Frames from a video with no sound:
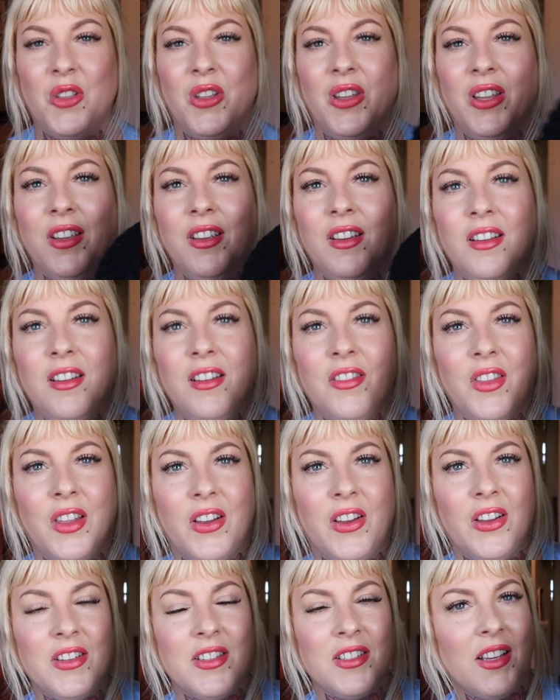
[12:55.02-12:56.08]
thing
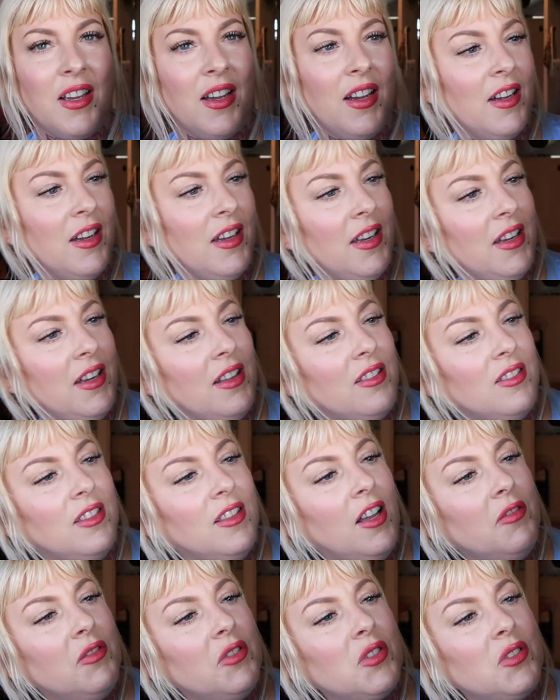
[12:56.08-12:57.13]
that I
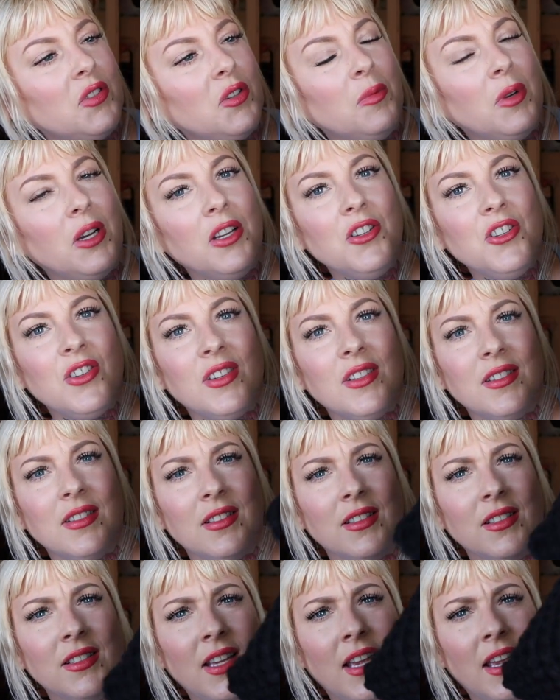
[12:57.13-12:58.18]
loved so much is
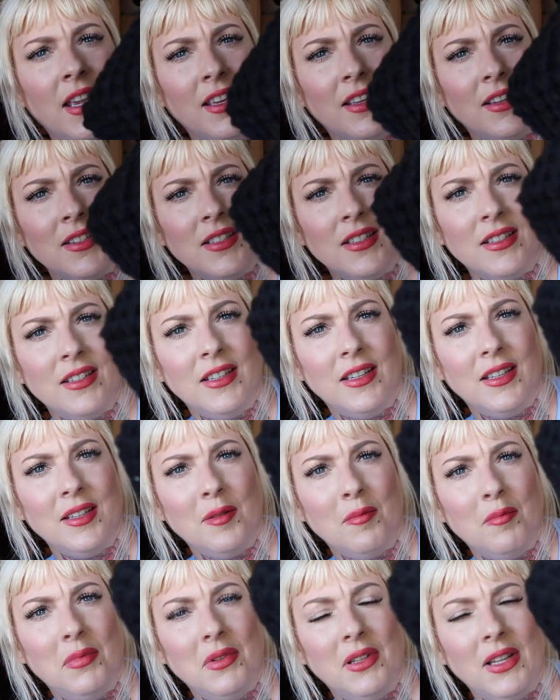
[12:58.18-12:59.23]
this hand knit
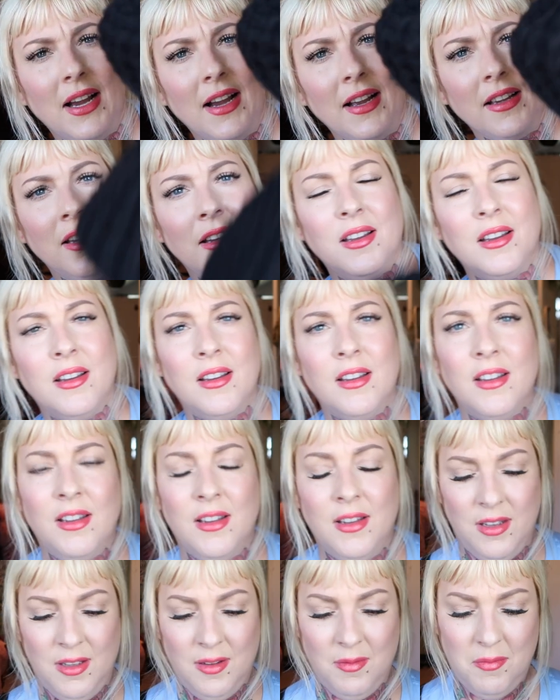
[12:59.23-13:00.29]
black
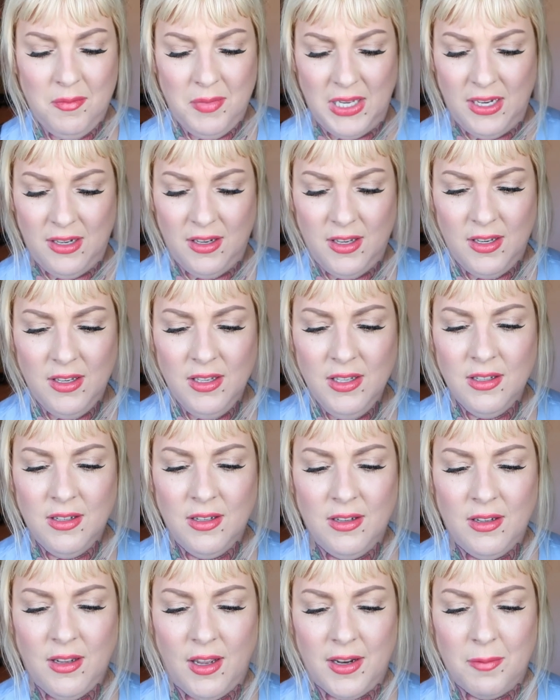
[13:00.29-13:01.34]
beanie.
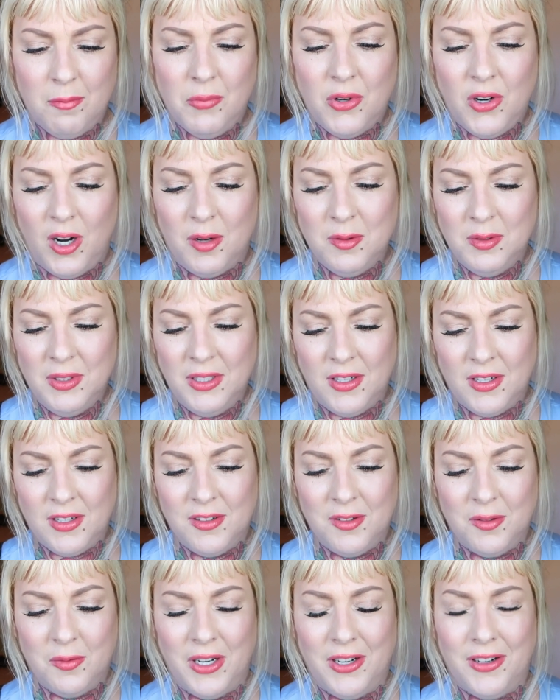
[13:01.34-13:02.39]
I'm probably not
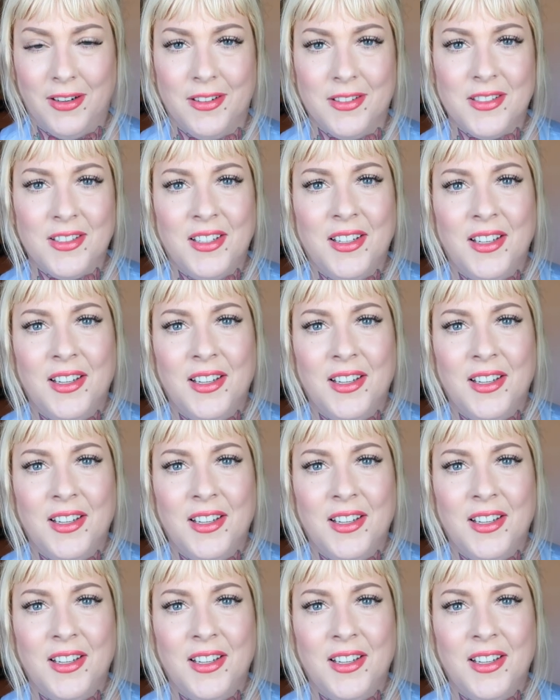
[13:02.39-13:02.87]
gonna wear it